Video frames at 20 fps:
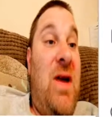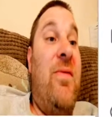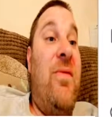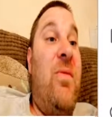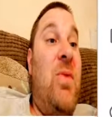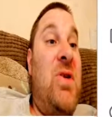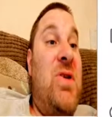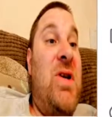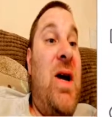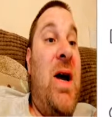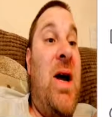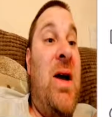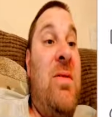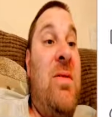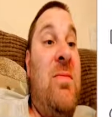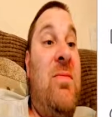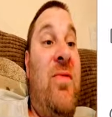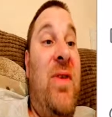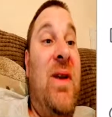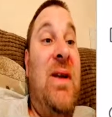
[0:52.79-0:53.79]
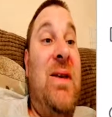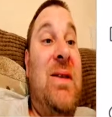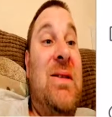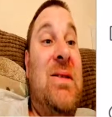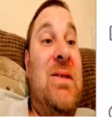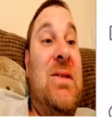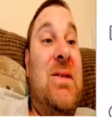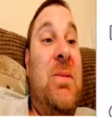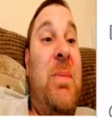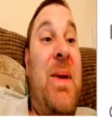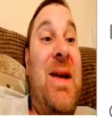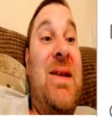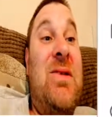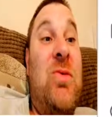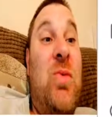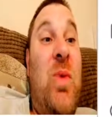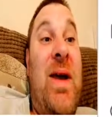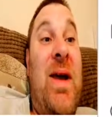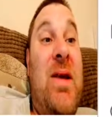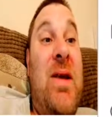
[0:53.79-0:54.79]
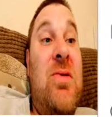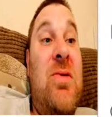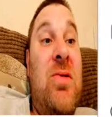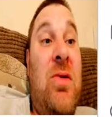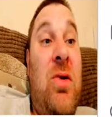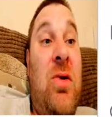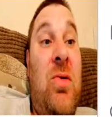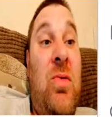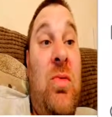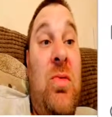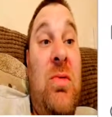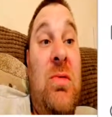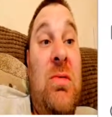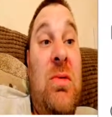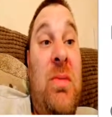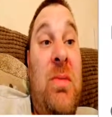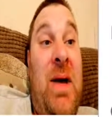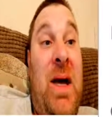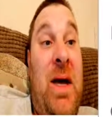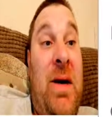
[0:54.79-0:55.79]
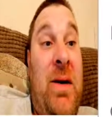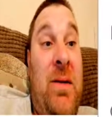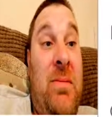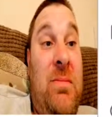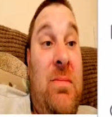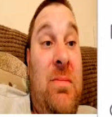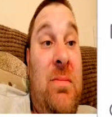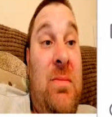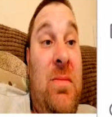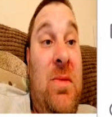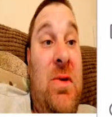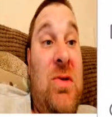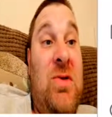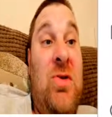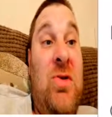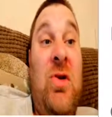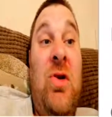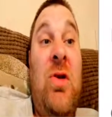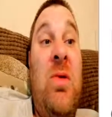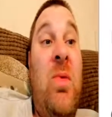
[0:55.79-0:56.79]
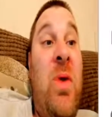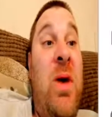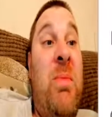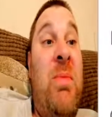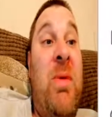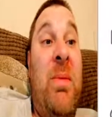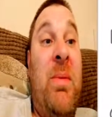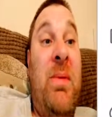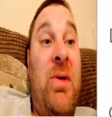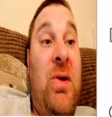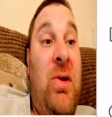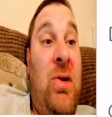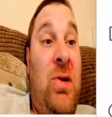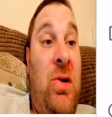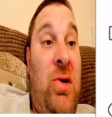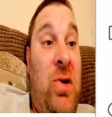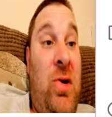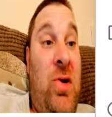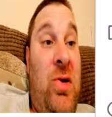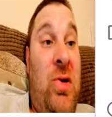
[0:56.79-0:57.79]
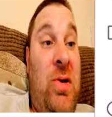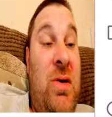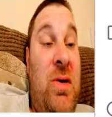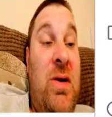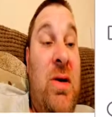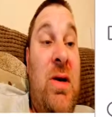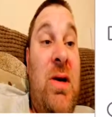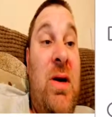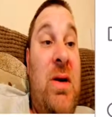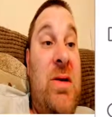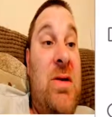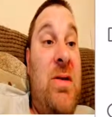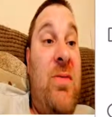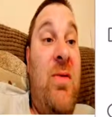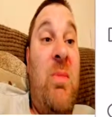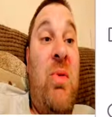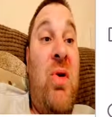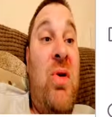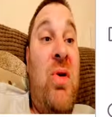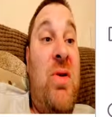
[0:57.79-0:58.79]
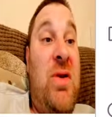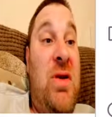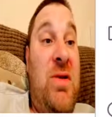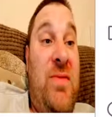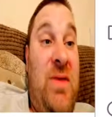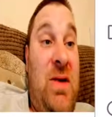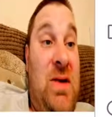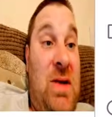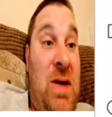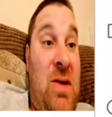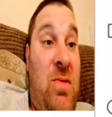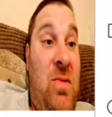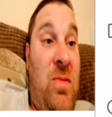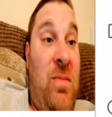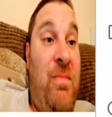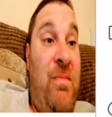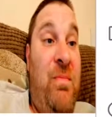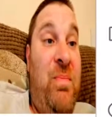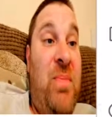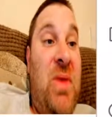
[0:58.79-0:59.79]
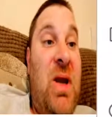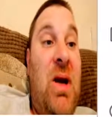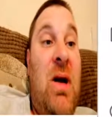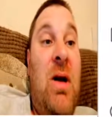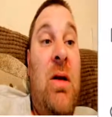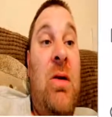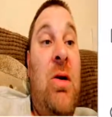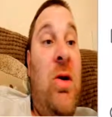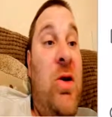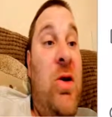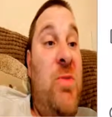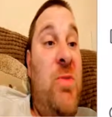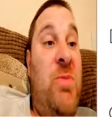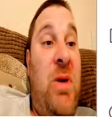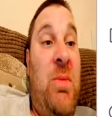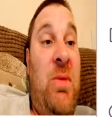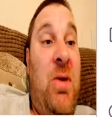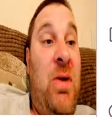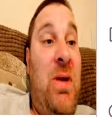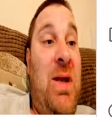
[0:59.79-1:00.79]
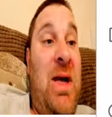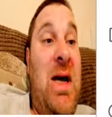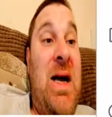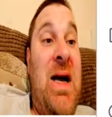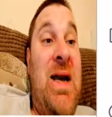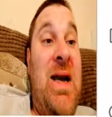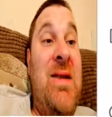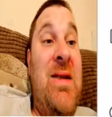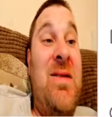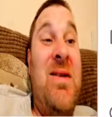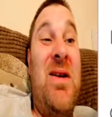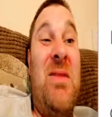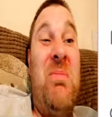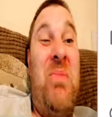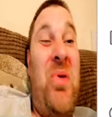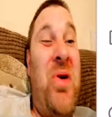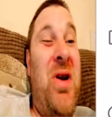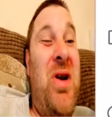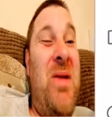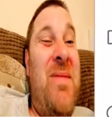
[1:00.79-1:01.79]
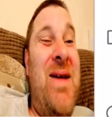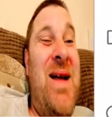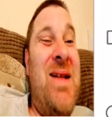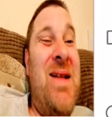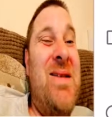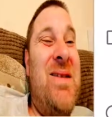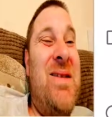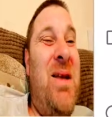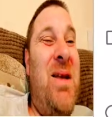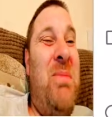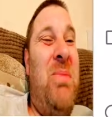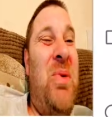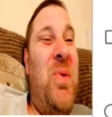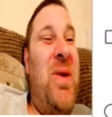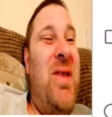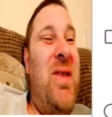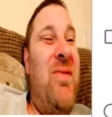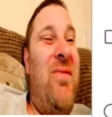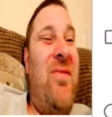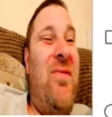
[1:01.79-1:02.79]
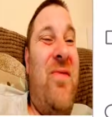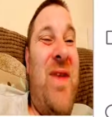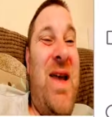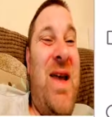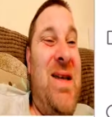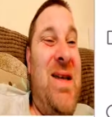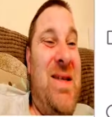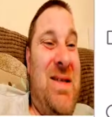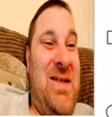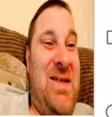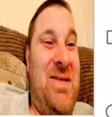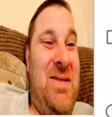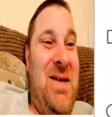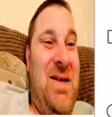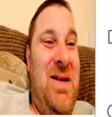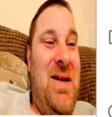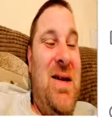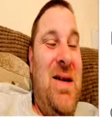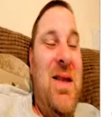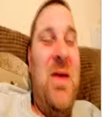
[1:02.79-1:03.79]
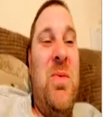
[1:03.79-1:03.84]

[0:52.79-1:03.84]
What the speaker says: which I think is the best way to go about it, because the only way people are going to learn is if you point these things out. A lot of these people online, you can point them out till you're blue in the face. They